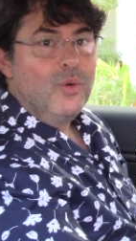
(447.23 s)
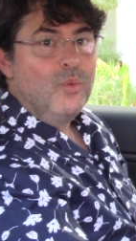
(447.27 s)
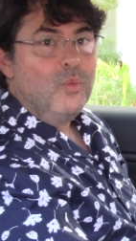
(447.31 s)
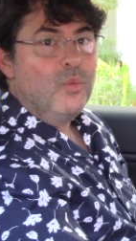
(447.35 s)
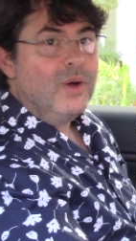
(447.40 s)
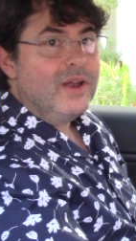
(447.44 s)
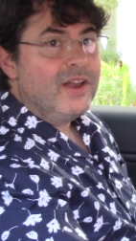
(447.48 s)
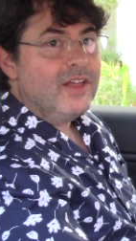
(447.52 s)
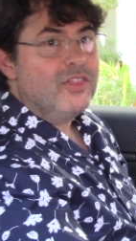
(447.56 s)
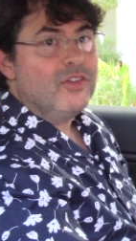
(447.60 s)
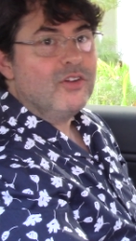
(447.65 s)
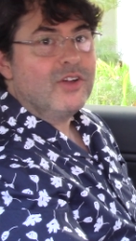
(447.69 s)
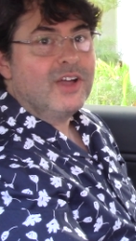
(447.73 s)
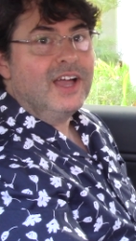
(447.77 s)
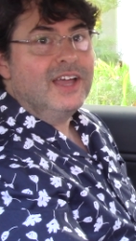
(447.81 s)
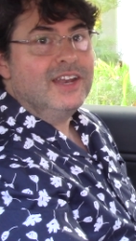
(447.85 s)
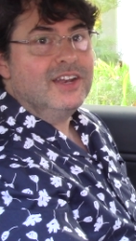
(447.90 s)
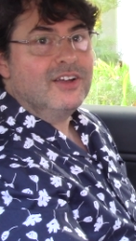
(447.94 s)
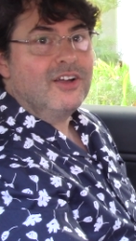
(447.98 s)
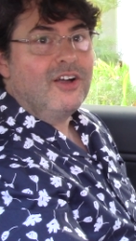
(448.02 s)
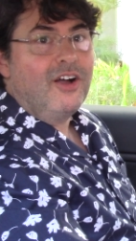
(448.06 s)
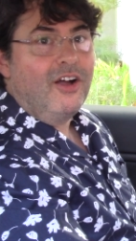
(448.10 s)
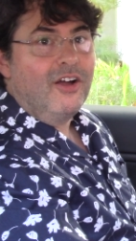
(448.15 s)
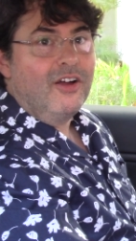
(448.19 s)
What other
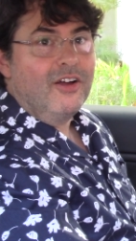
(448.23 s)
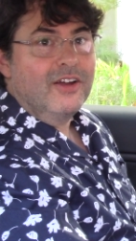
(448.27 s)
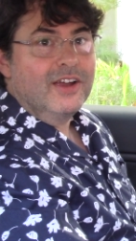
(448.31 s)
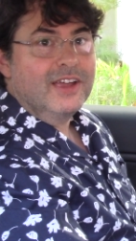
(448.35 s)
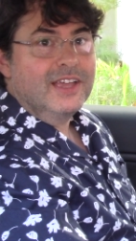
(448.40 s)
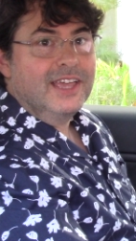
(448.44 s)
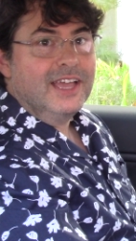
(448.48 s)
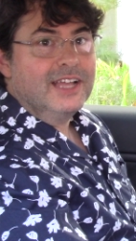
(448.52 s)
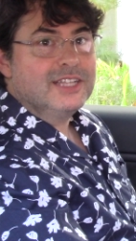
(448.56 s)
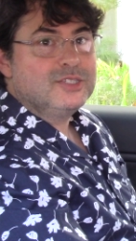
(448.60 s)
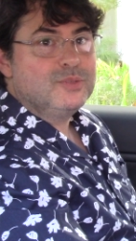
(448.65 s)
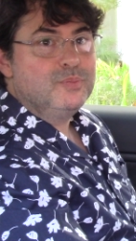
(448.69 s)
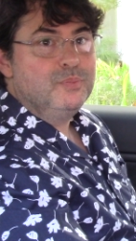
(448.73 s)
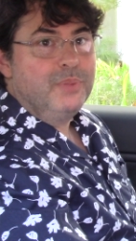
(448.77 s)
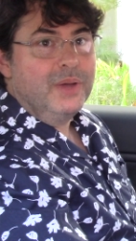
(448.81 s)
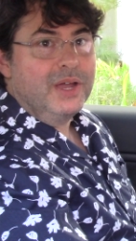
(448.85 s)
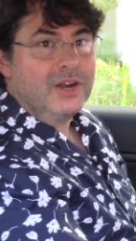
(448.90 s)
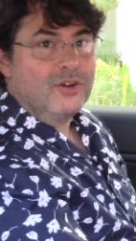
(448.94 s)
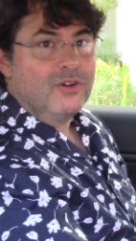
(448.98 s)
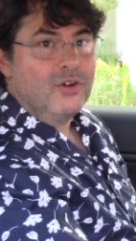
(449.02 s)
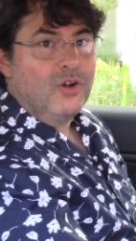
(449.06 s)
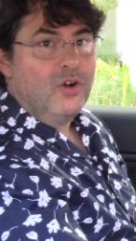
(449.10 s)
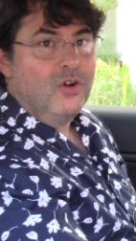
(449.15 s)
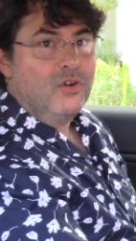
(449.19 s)
kind of car gets
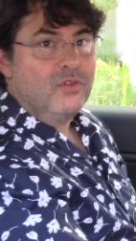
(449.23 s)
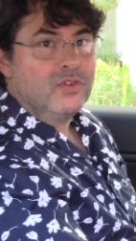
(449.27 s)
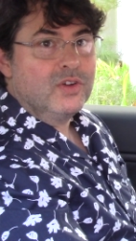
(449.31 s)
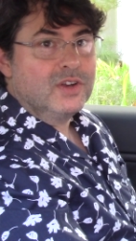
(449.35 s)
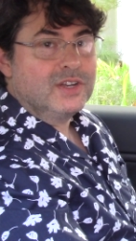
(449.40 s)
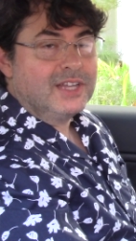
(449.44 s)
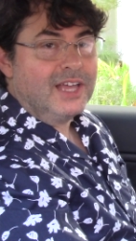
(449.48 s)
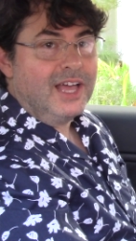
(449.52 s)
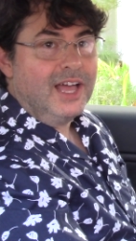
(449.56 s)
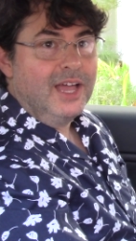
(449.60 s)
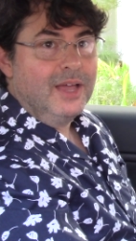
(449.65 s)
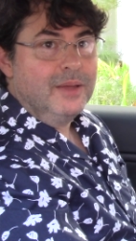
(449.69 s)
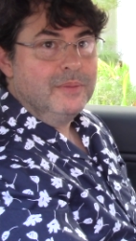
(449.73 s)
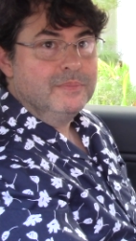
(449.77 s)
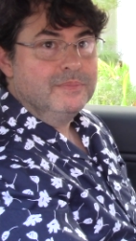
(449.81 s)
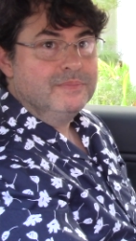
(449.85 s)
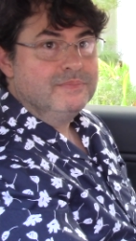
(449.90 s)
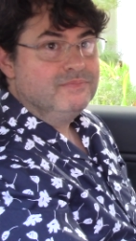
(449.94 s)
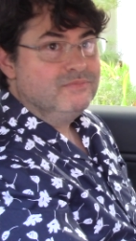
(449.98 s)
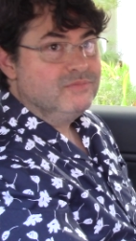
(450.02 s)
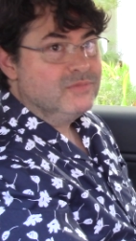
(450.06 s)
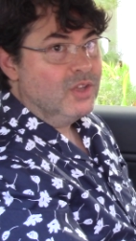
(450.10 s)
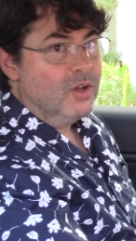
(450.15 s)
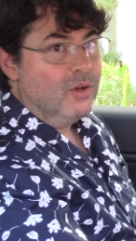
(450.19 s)
better over time?
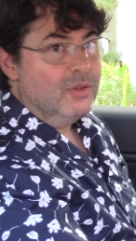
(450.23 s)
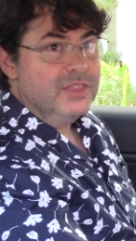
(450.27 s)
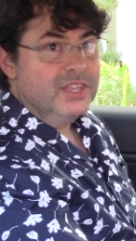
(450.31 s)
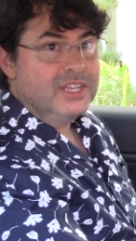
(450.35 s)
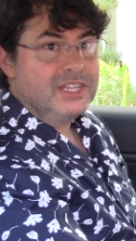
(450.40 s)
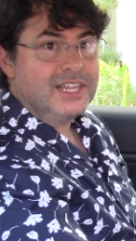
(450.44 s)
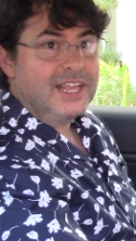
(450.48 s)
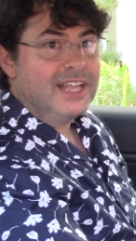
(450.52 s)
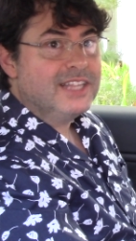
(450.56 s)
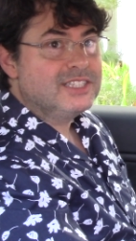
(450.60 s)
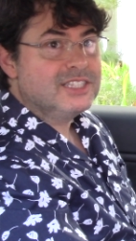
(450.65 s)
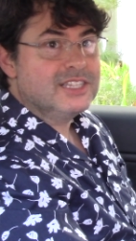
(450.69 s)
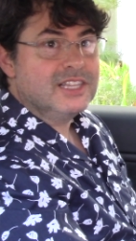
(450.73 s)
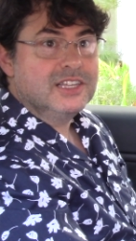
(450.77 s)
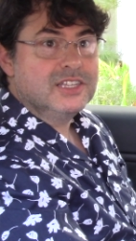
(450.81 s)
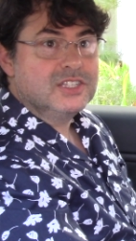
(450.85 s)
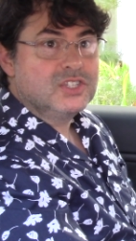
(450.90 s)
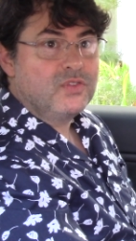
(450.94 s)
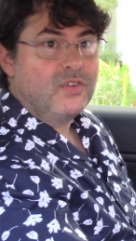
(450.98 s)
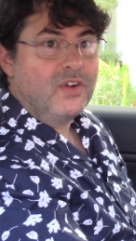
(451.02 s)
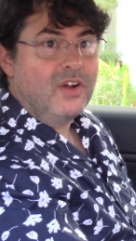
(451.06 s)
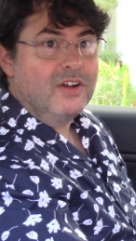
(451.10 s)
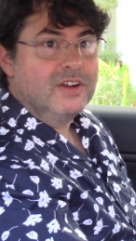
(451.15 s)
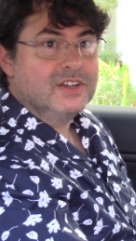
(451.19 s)
Only Tesla,
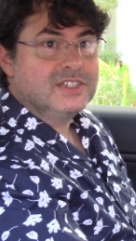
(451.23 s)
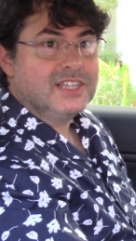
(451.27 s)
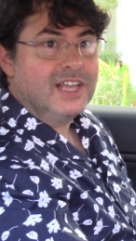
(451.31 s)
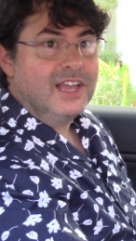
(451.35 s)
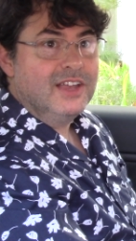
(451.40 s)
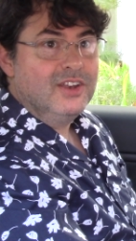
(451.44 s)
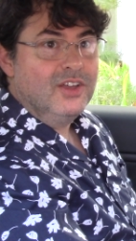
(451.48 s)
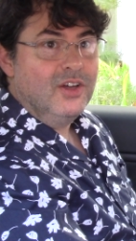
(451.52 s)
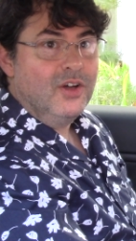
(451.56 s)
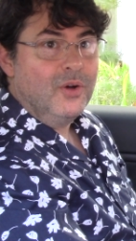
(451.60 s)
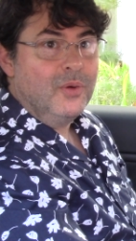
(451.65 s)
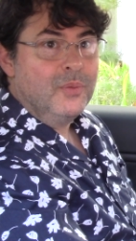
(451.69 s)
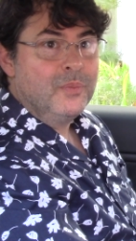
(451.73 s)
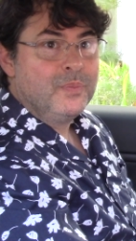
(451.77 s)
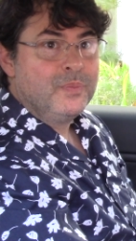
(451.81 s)
as far as I know.